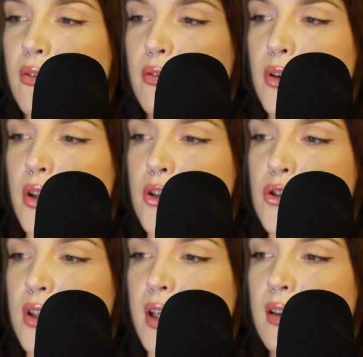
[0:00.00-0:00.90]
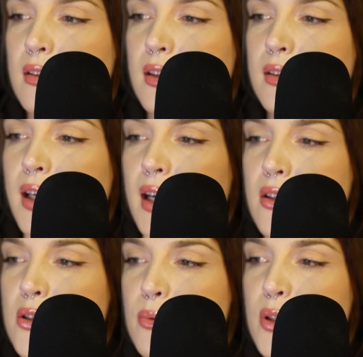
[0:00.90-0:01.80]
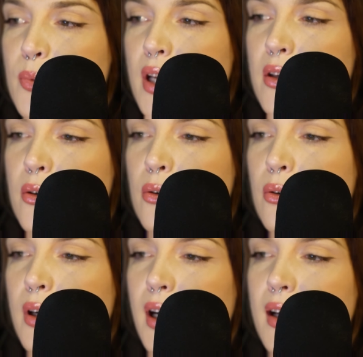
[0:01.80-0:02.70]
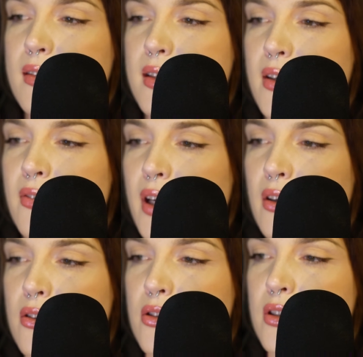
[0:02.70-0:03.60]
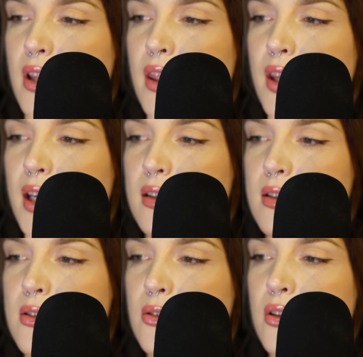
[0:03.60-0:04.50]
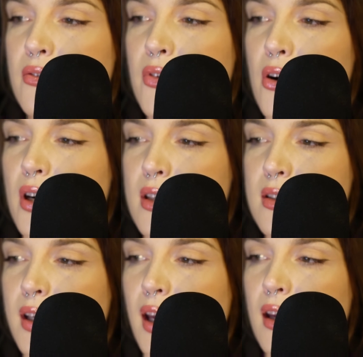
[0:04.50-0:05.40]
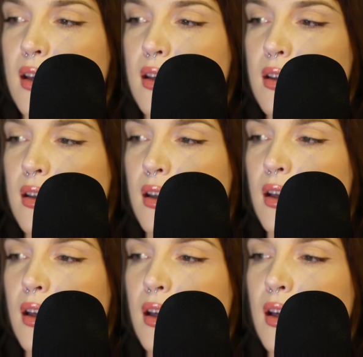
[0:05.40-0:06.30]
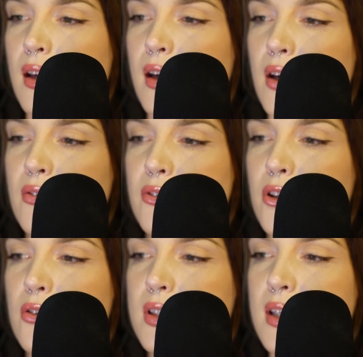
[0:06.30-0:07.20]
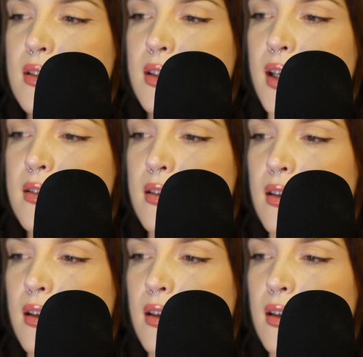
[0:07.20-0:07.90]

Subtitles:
for the trail led to his window and diverged thence to the forest forest again. A few days later,